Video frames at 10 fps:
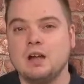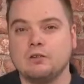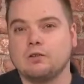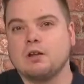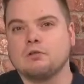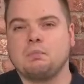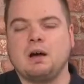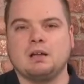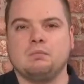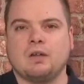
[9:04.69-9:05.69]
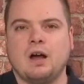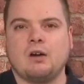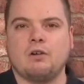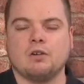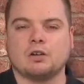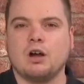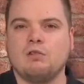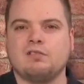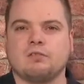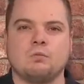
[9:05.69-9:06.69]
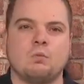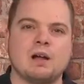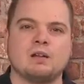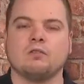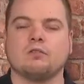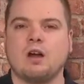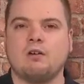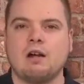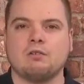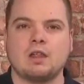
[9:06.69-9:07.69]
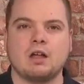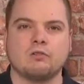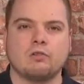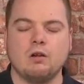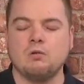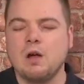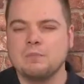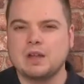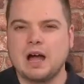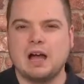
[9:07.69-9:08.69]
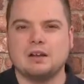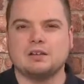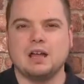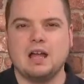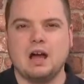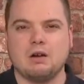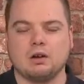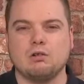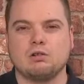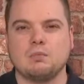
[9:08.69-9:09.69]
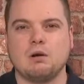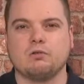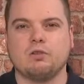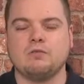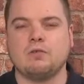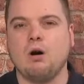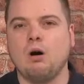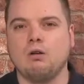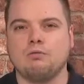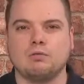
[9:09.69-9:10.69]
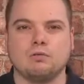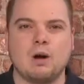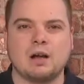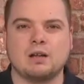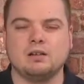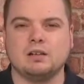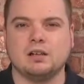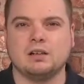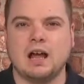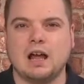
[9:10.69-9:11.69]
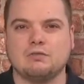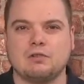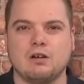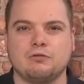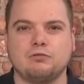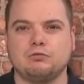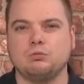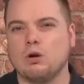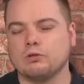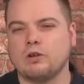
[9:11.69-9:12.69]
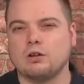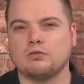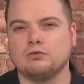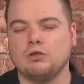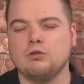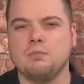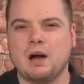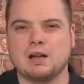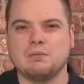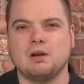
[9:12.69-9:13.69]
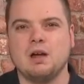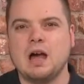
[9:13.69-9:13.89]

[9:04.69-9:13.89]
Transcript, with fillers: So those pipes are on the coaches and wagons that are out there too and a locomotive or wagon can have a f- what's called a through pipe,